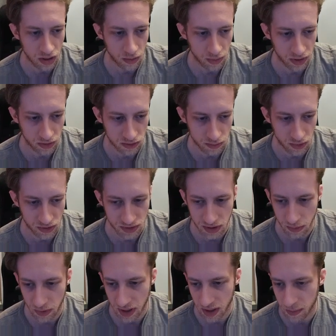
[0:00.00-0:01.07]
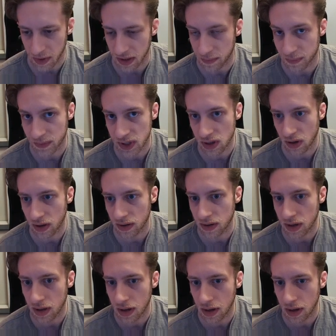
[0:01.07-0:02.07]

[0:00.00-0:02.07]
When it goes multi-way, I mean, it's not